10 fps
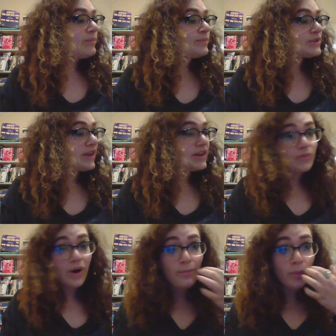So
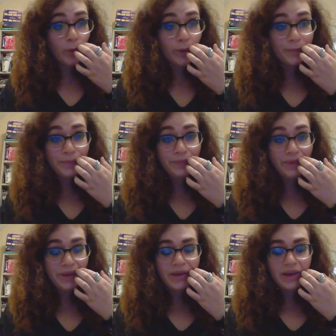that's what I bought.
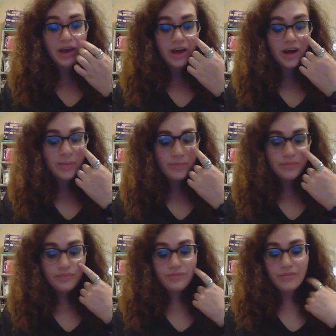I
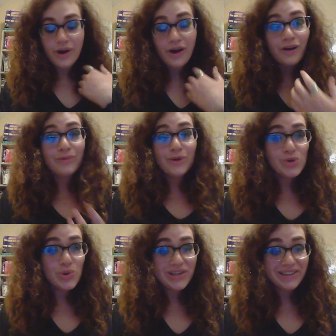hope you
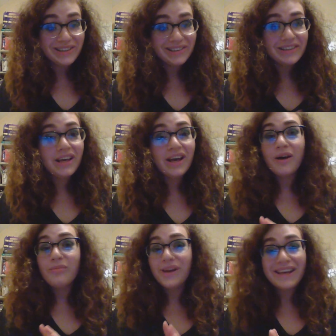enjoyed it.
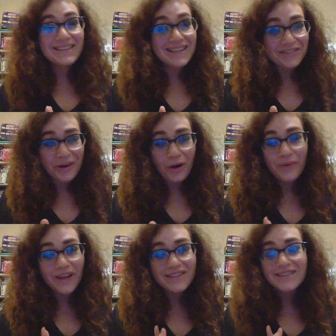Please leave
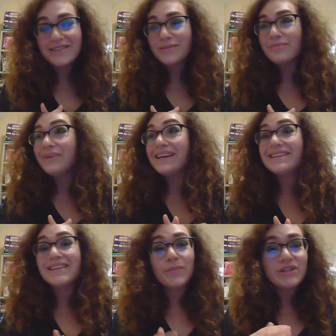comments.
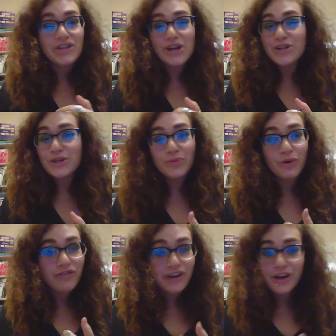Please give me suggestions of
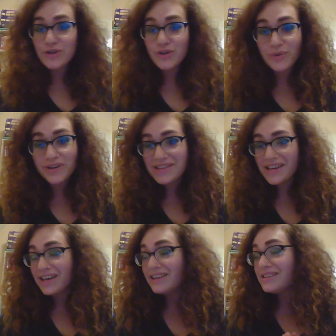what videos you want to
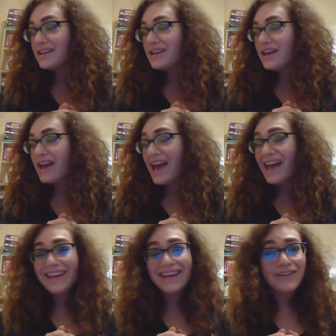see.
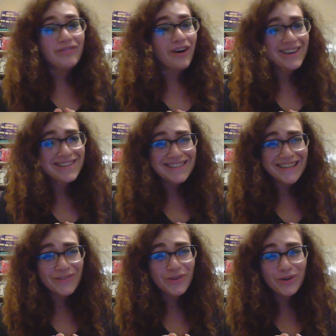Any advice
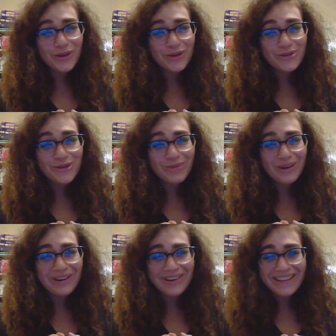if you're a
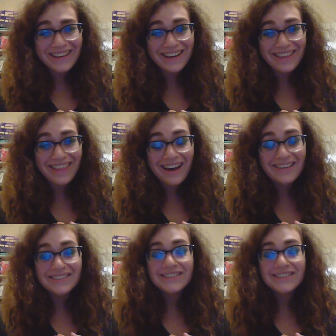YouTuber or anything like that.